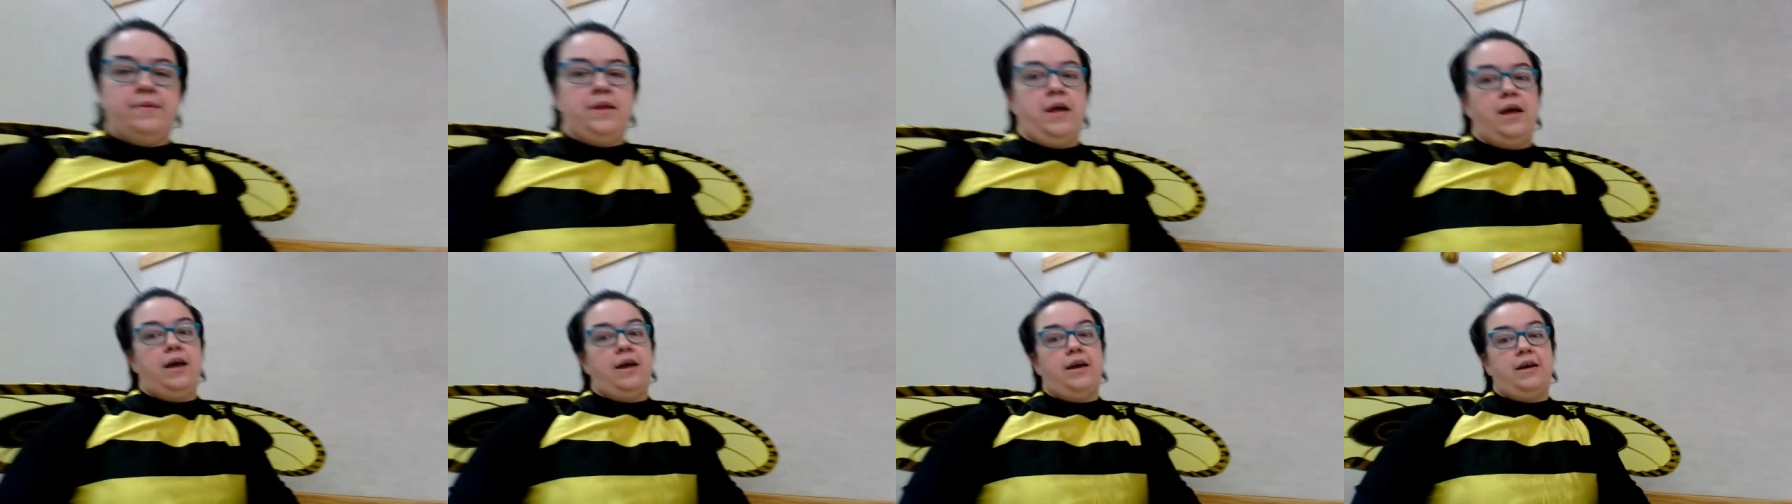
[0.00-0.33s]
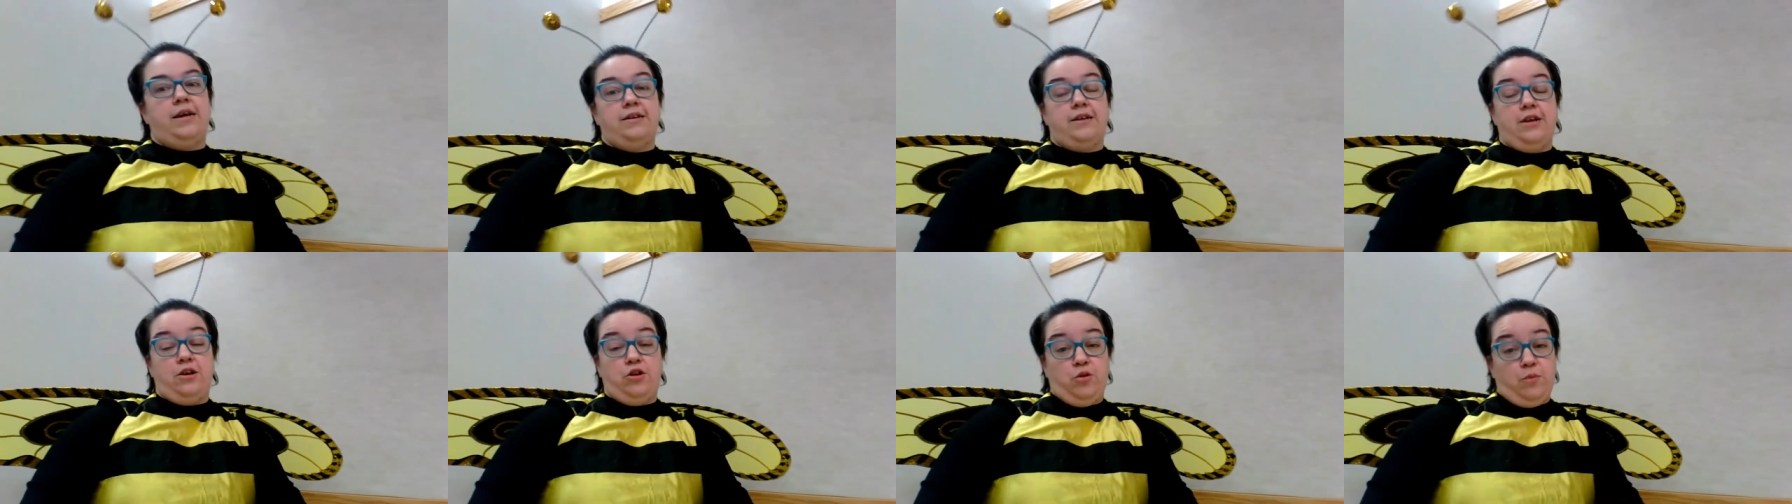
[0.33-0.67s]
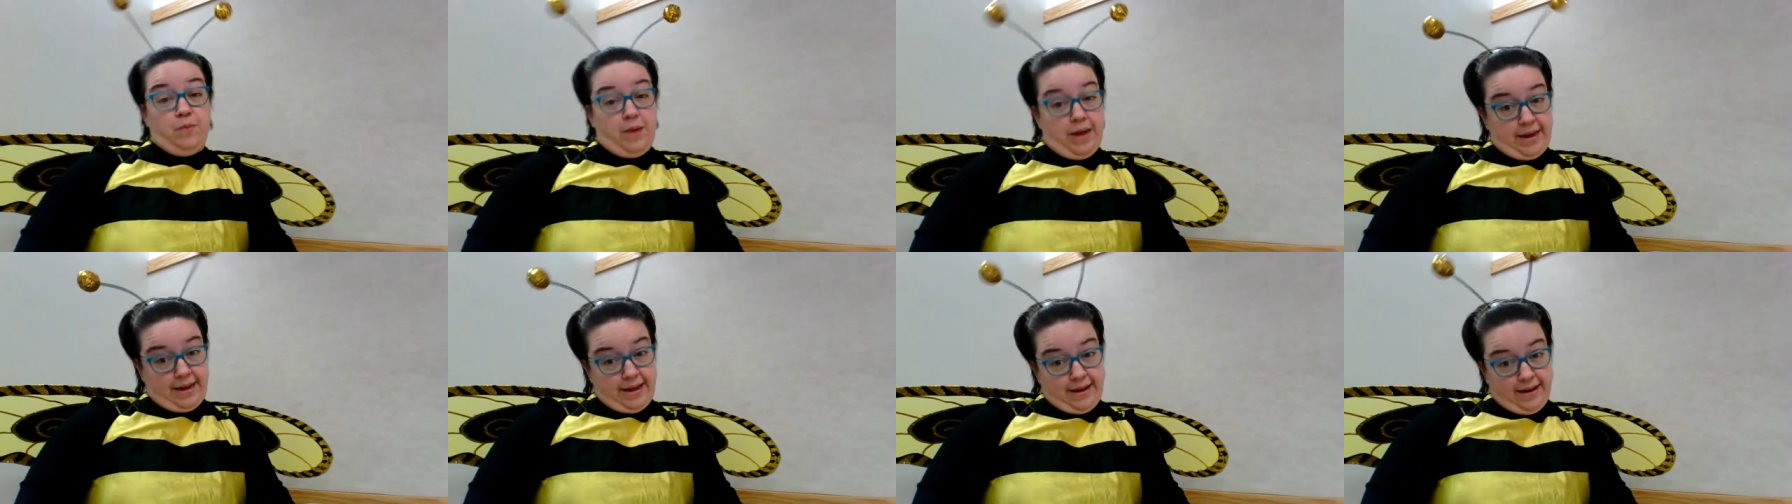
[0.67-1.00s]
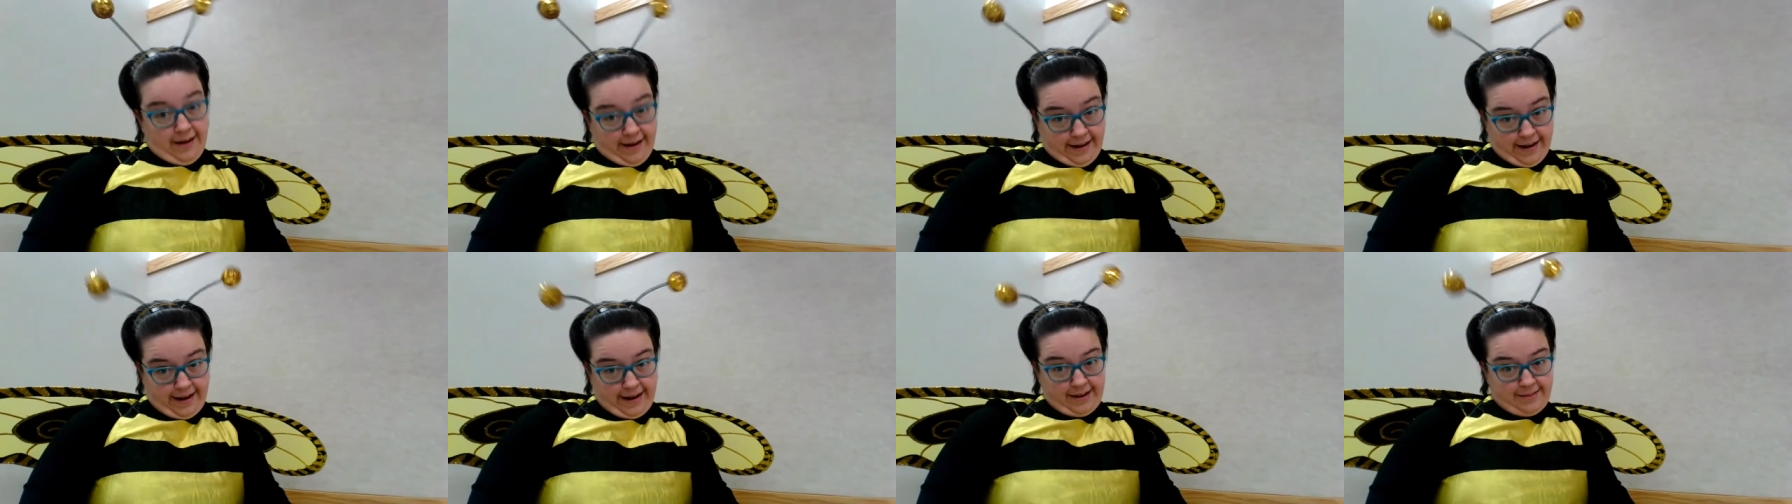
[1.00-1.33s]
and continue making
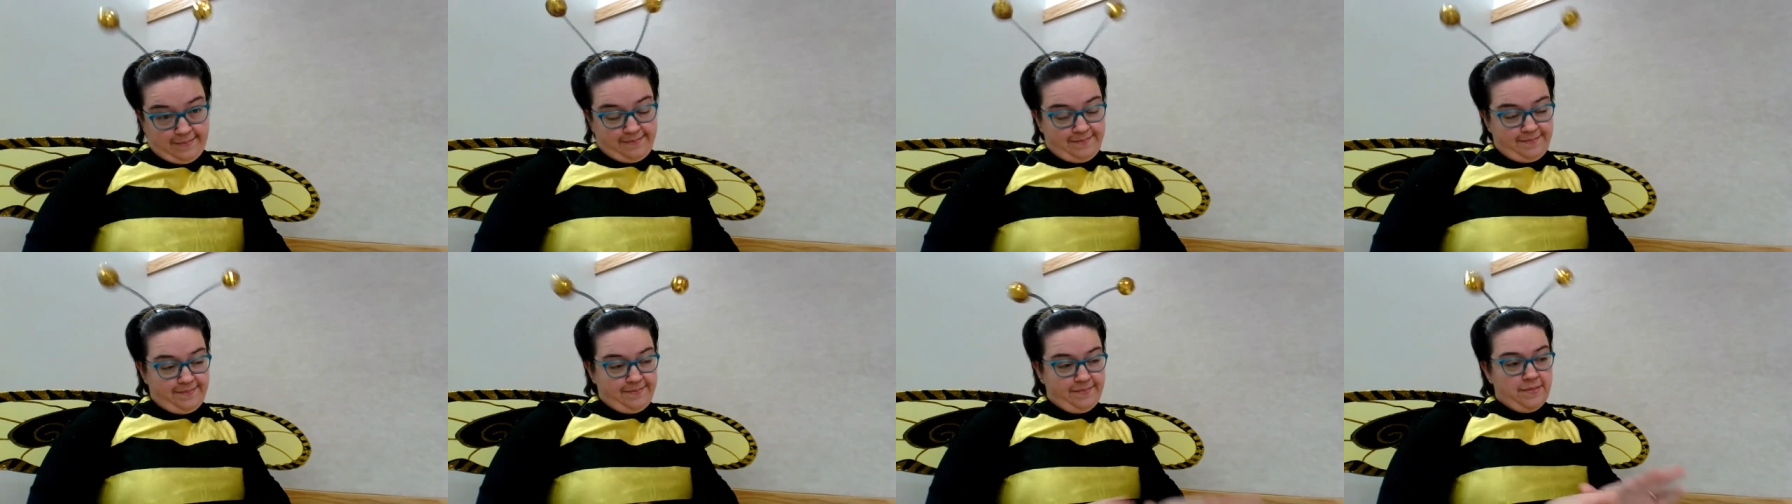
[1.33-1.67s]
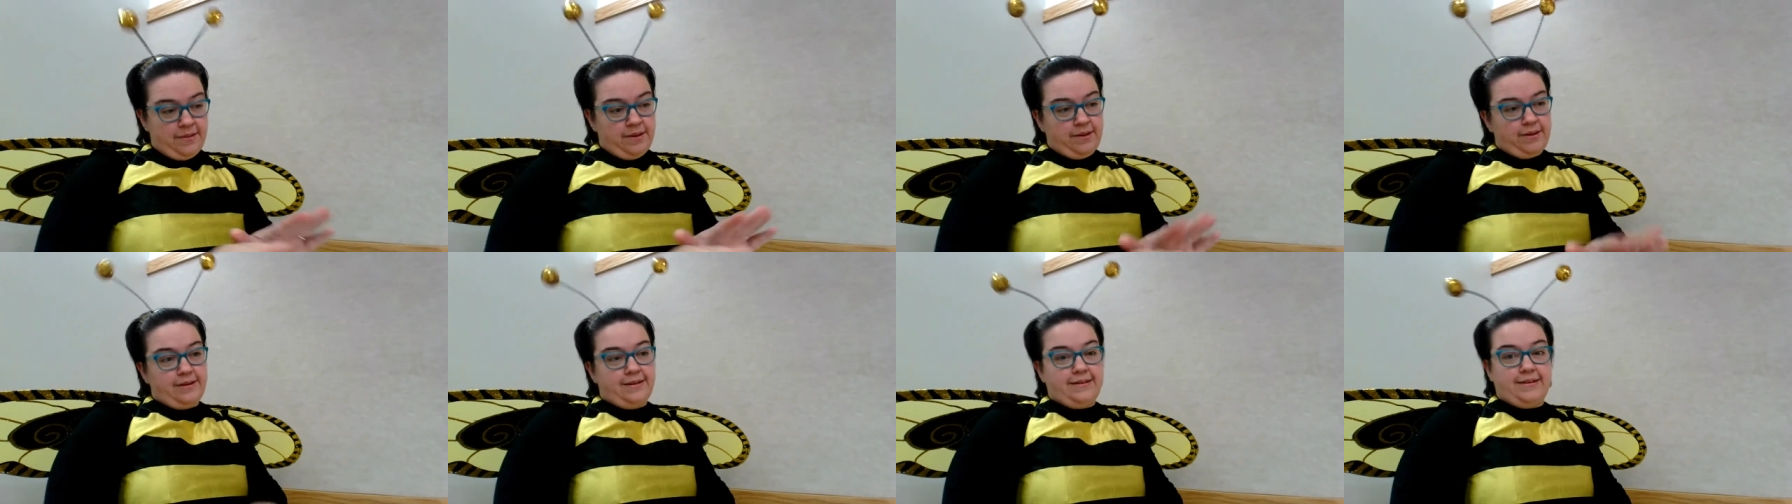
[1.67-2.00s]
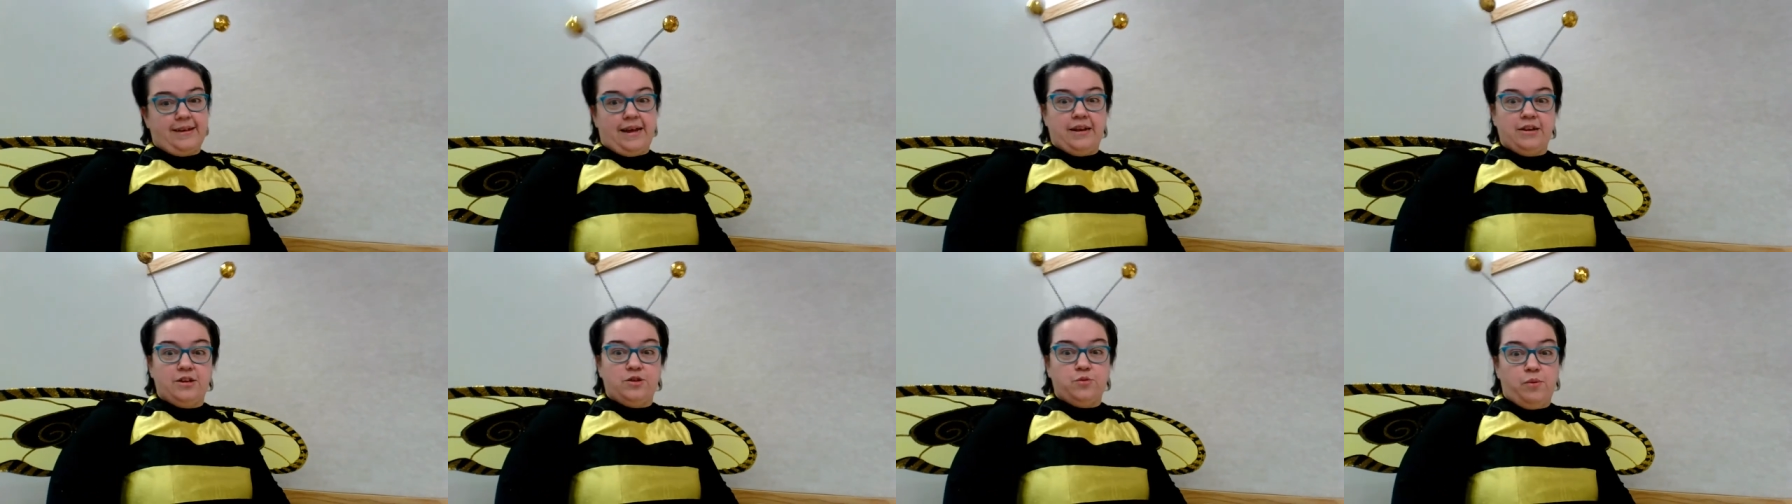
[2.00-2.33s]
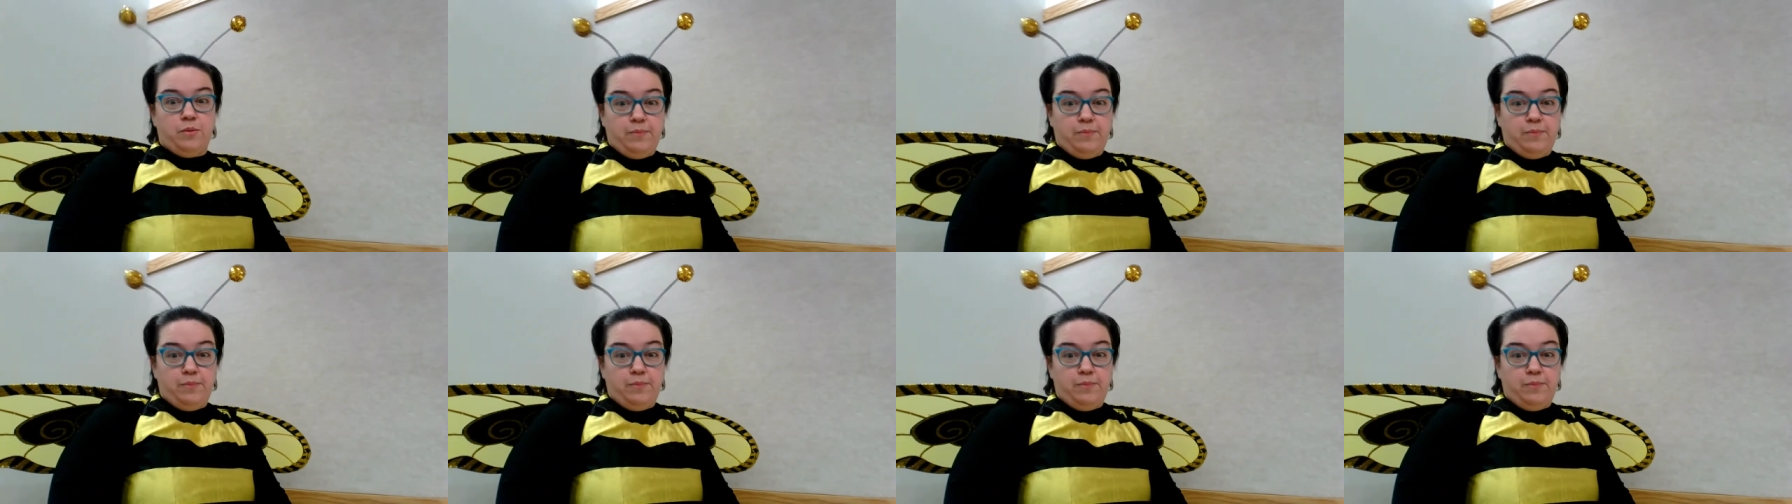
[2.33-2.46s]
honey. Because that is what